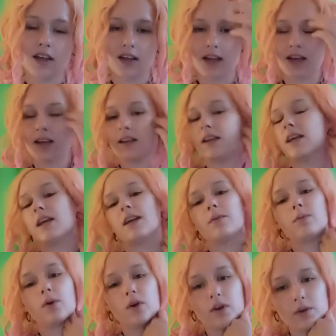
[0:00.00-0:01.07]
and
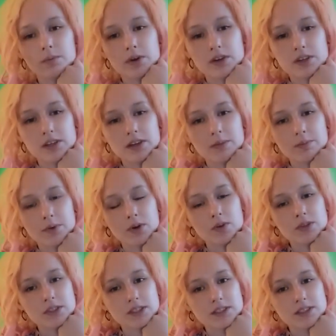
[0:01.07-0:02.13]
hear more about the
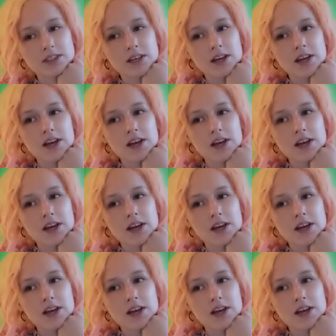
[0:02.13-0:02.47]
process